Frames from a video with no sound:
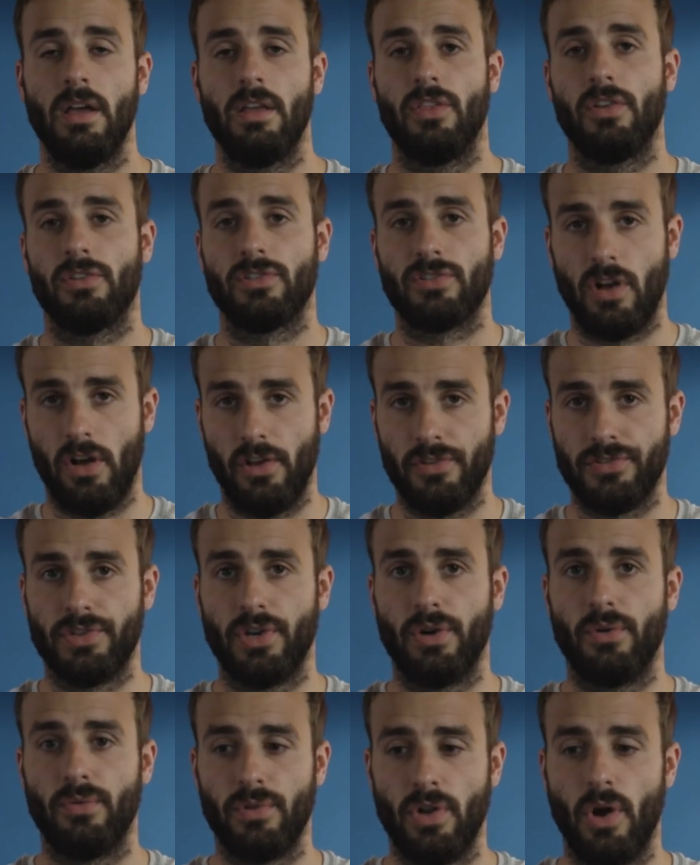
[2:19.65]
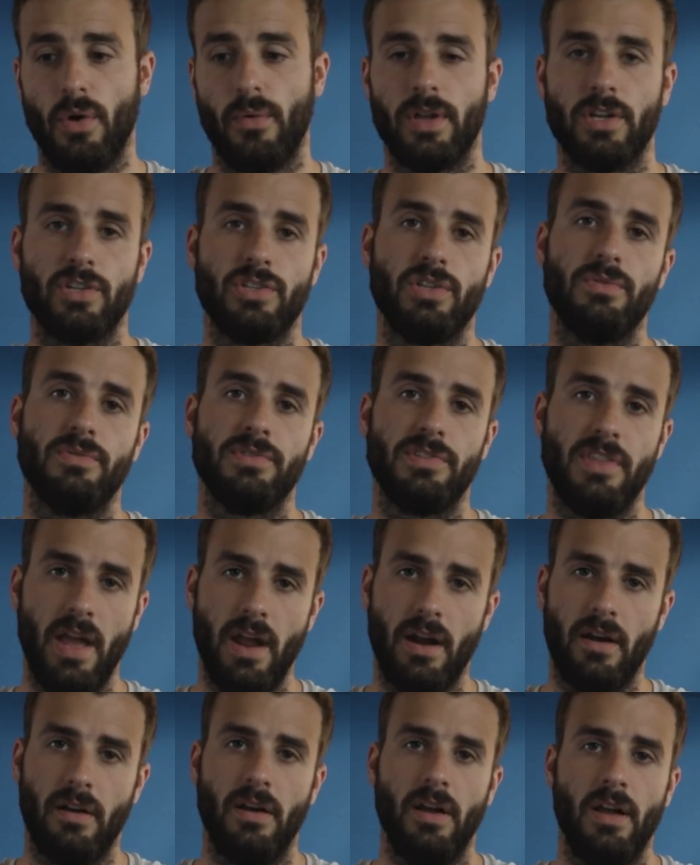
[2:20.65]
there's also no issues
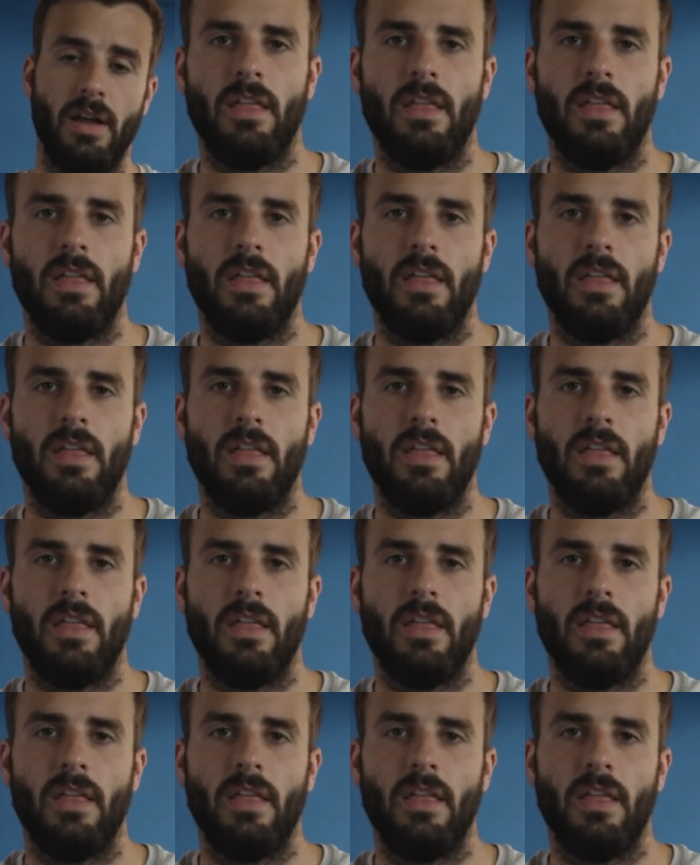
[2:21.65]
there.